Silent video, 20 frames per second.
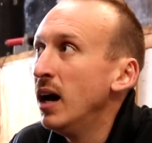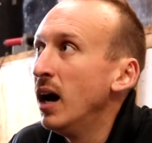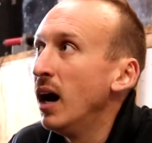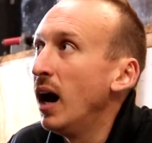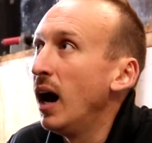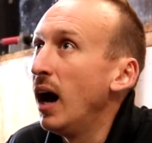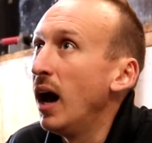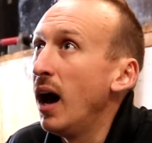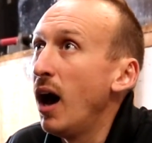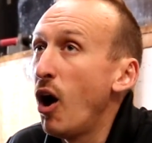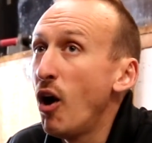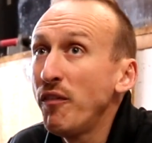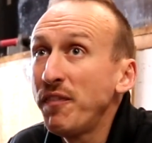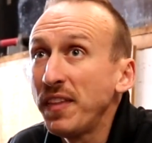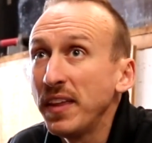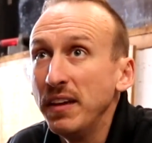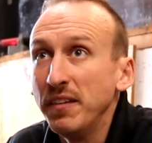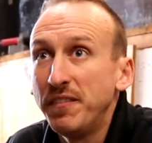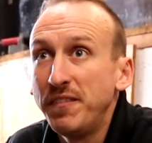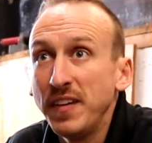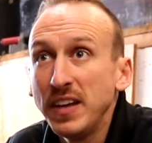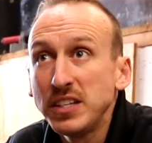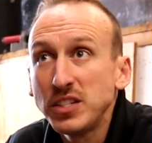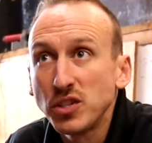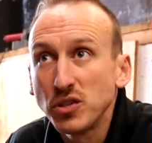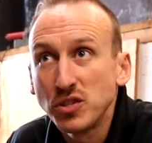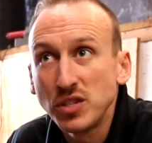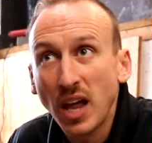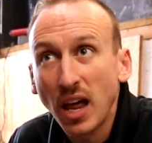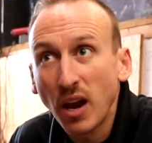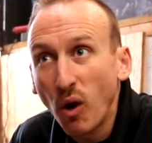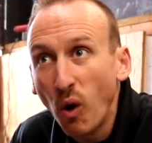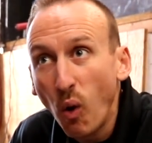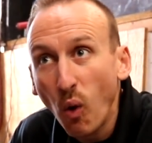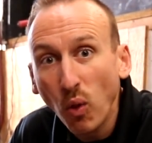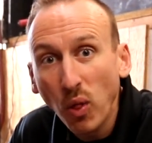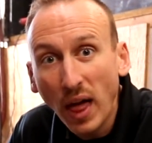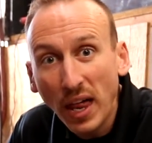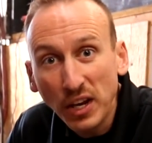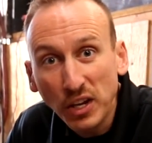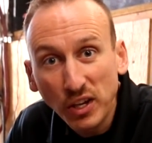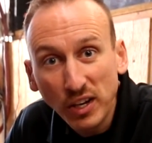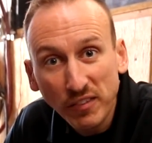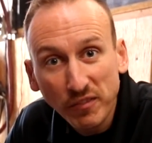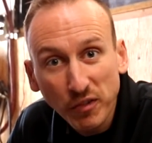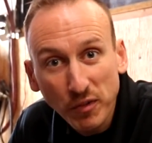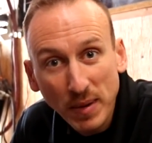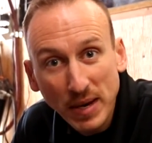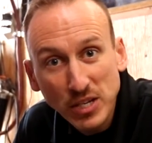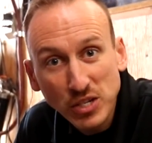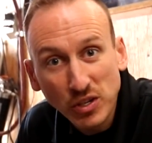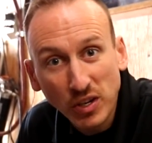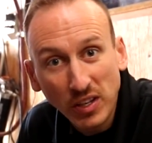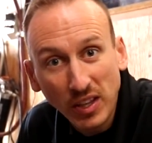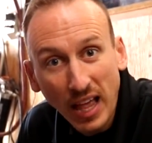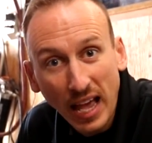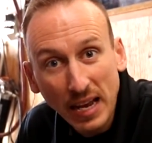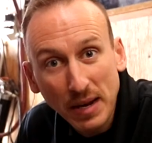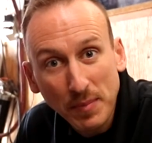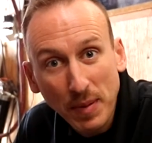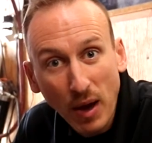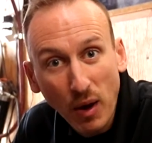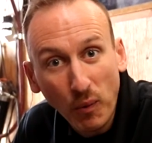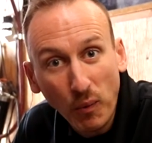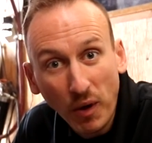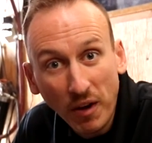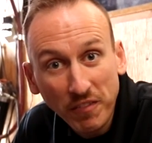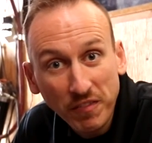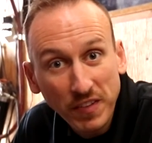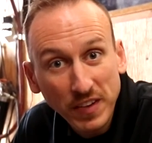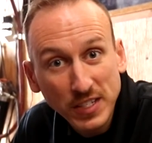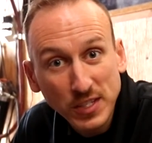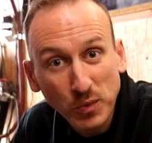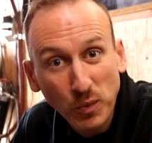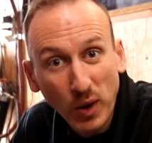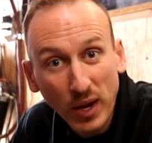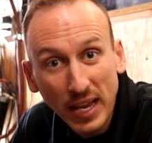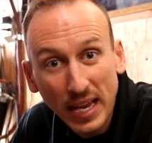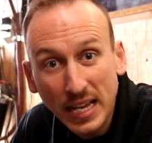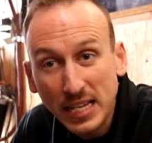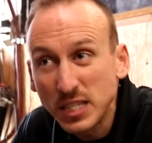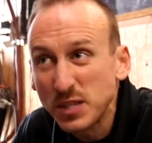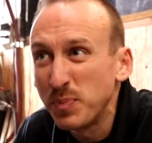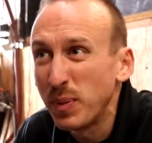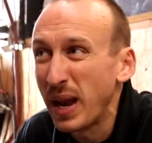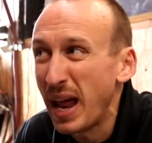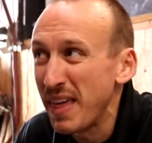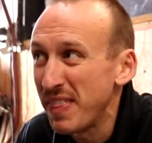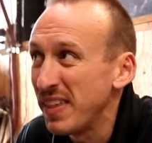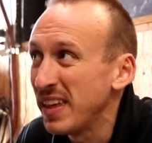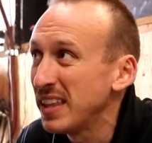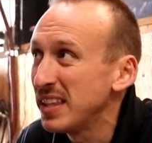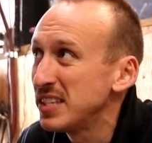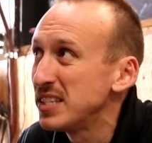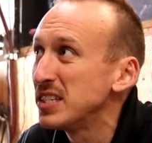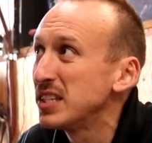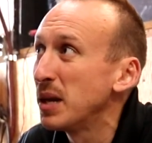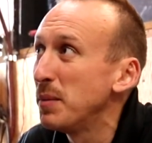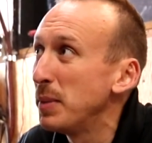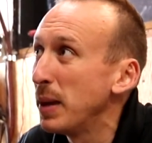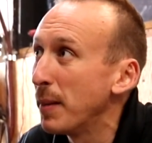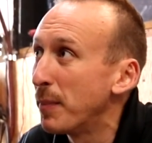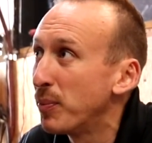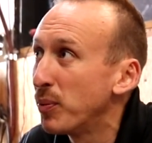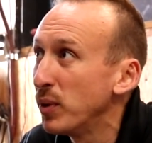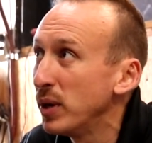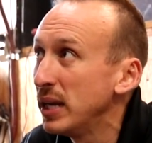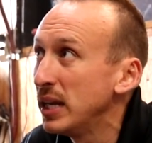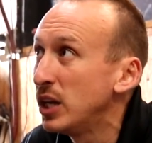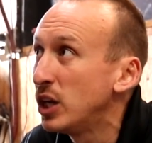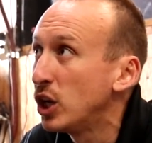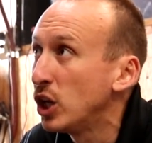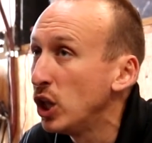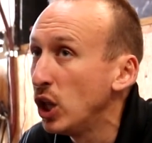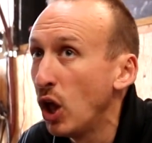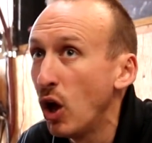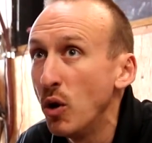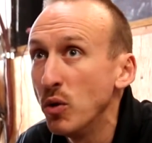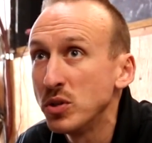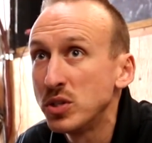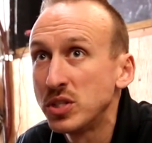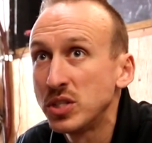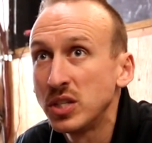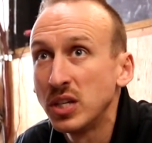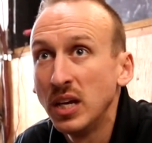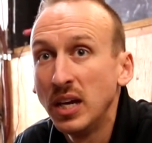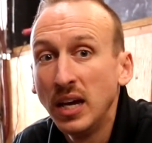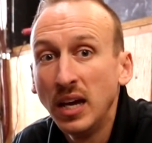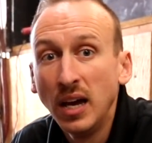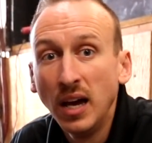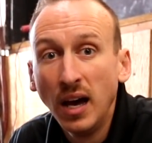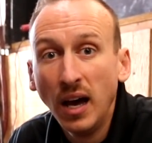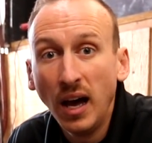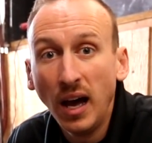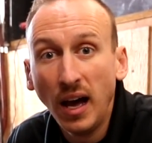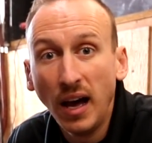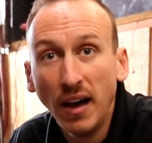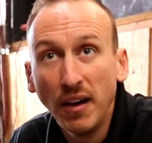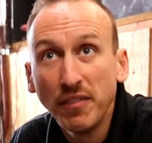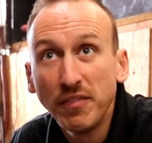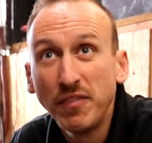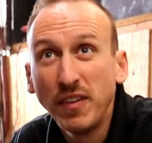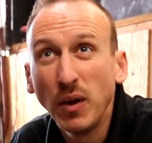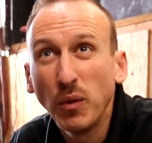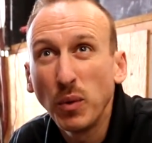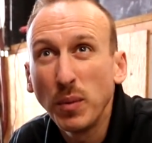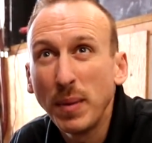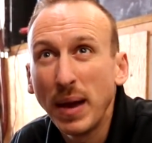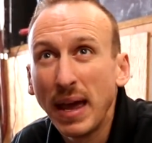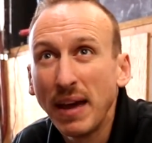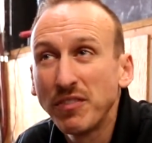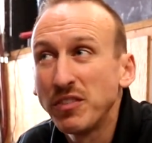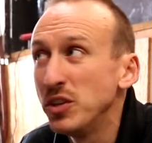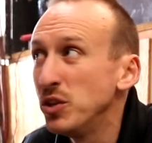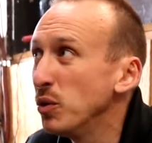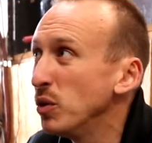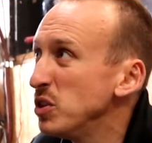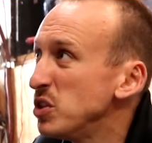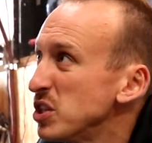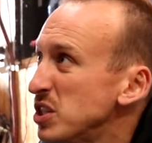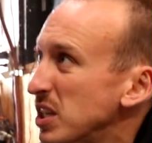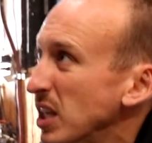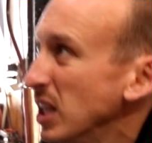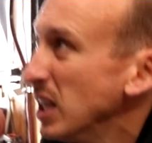Hopefully it fits. There's not a whole lot of good information online about what fits and what hits, but I think this is gonna be a pretty close fit. We may have to do just a